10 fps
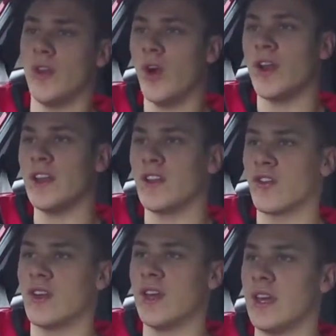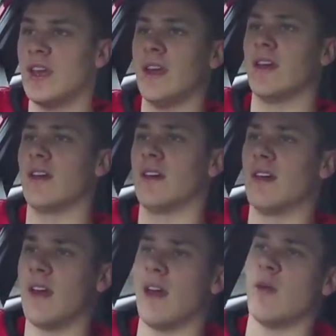90-degree
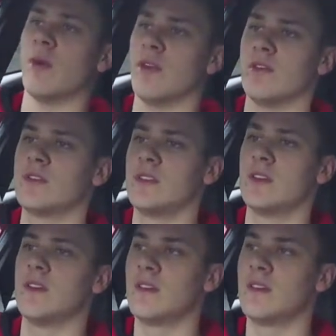elbows,